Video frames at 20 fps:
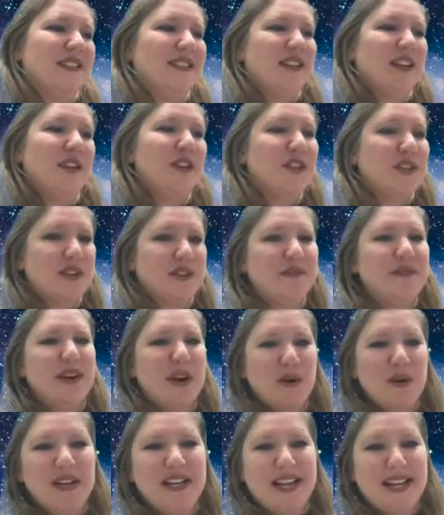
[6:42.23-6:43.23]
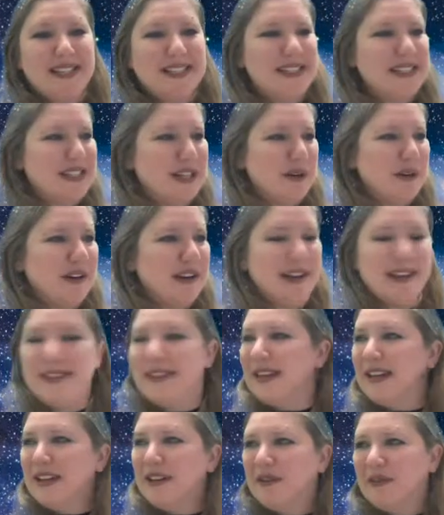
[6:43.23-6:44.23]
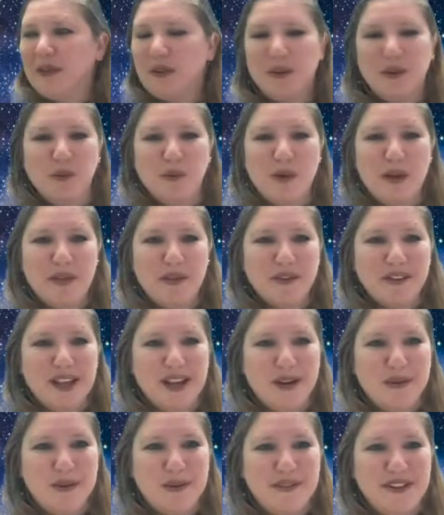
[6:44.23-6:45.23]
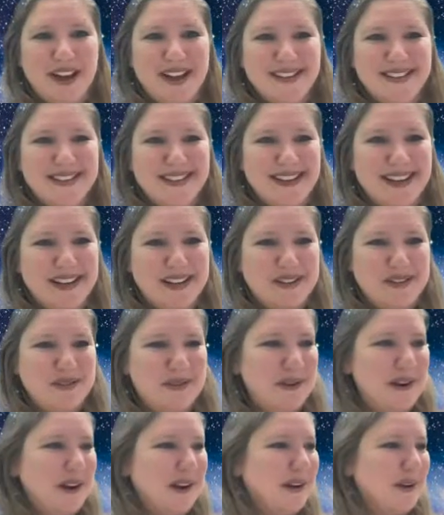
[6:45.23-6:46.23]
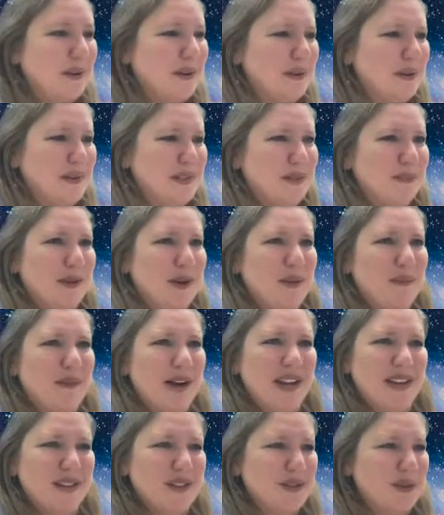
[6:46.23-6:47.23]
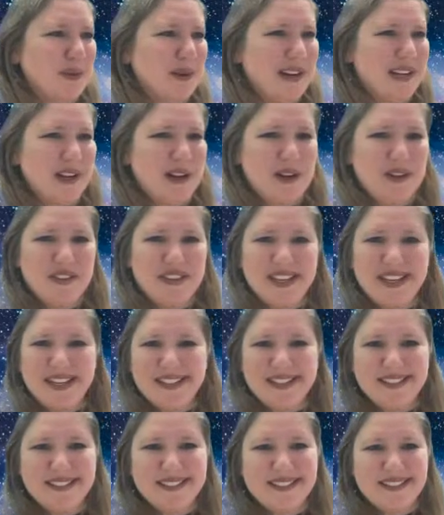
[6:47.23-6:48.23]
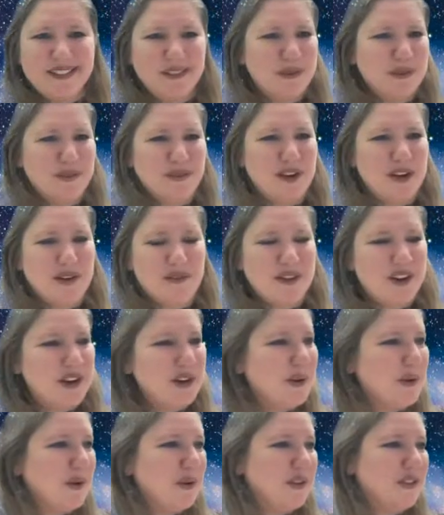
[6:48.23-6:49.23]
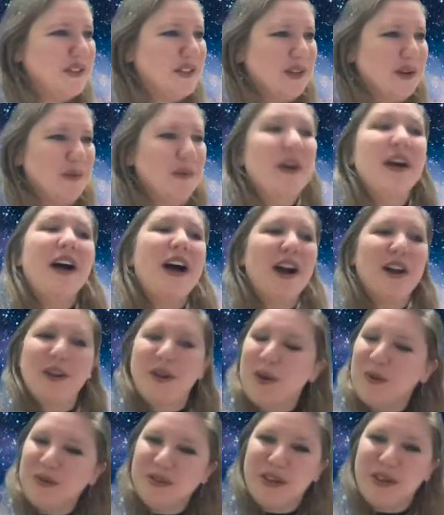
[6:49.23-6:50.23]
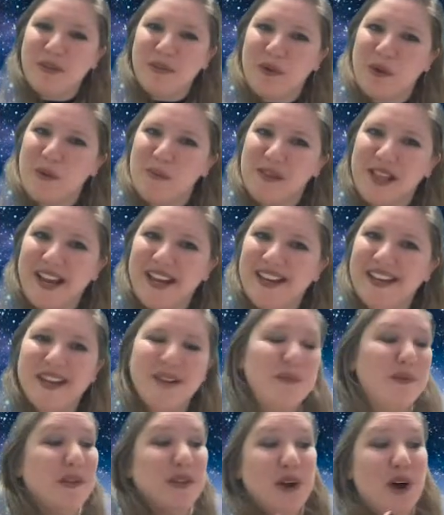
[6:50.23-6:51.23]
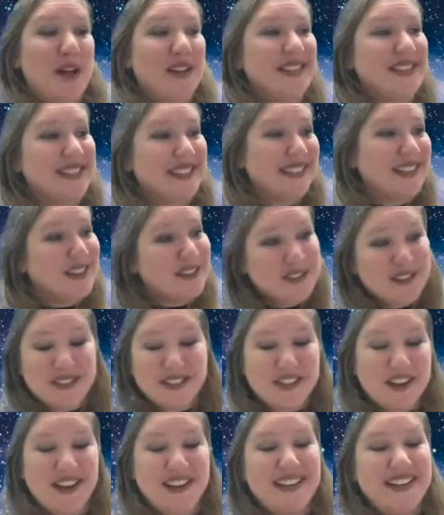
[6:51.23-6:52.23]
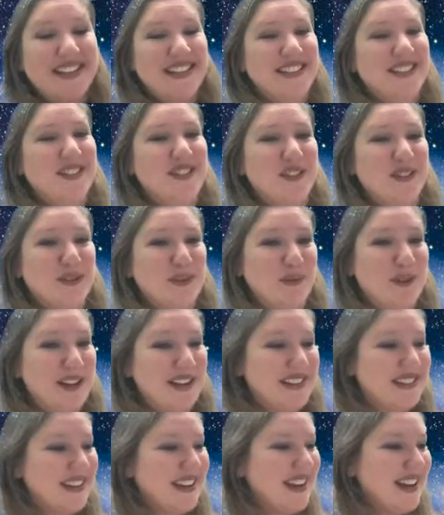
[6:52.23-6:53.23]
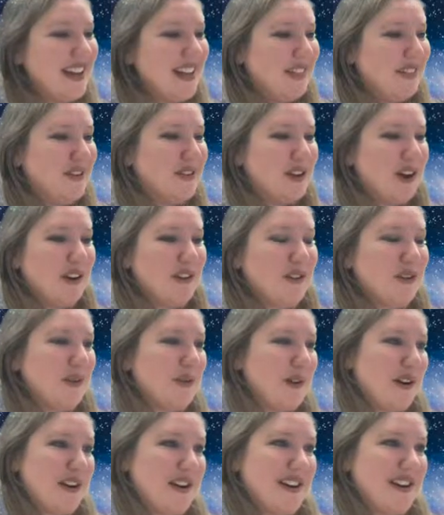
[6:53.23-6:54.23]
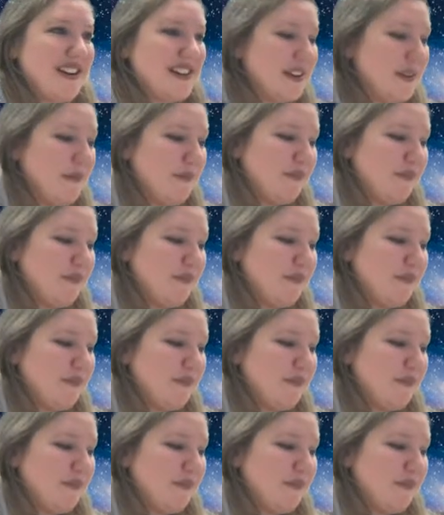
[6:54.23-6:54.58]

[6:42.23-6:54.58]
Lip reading: is very necessary, I think, for weather like we've had today in Toronto. It was about -20 all day, and it was very, very cold. So a cozy throw blanket with constellations on it is just what the doctor ordered.